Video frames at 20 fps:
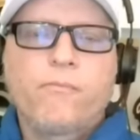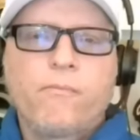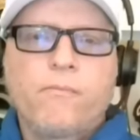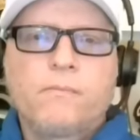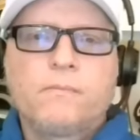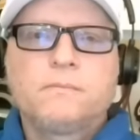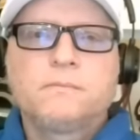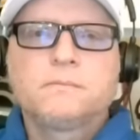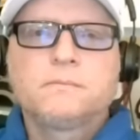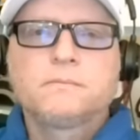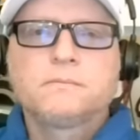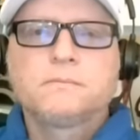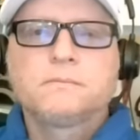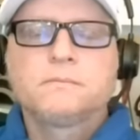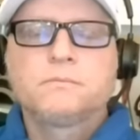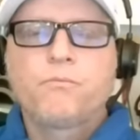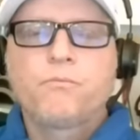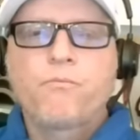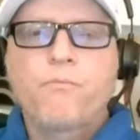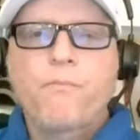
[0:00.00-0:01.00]

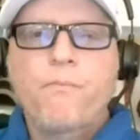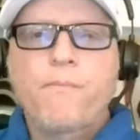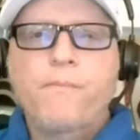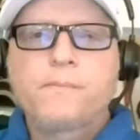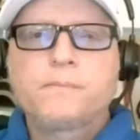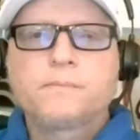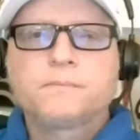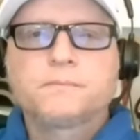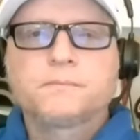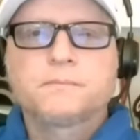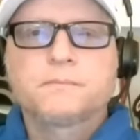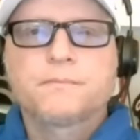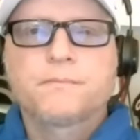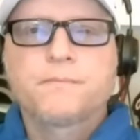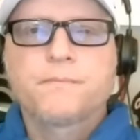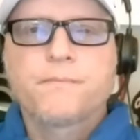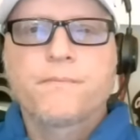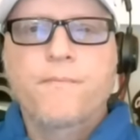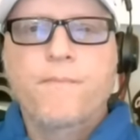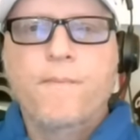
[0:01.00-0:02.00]

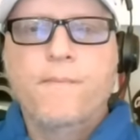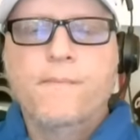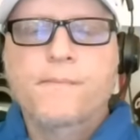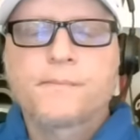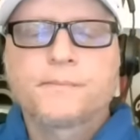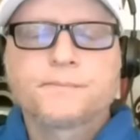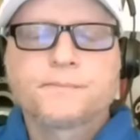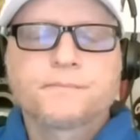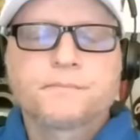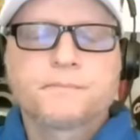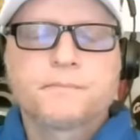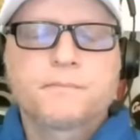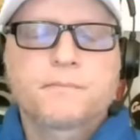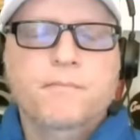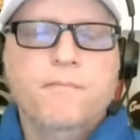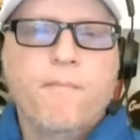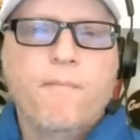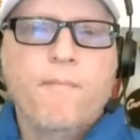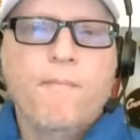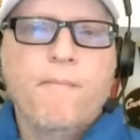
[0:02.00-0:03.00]

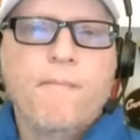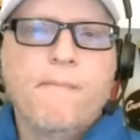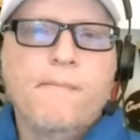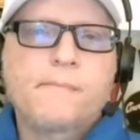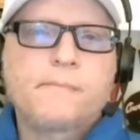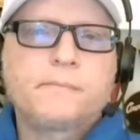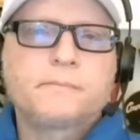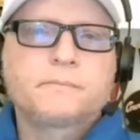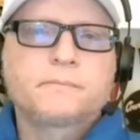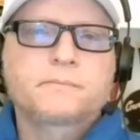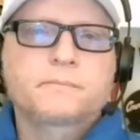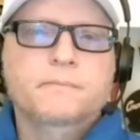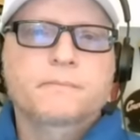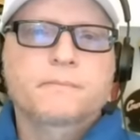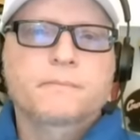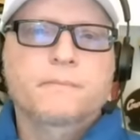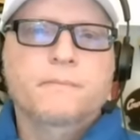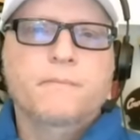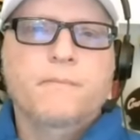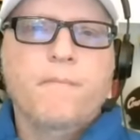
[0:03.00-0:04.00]
[no speech]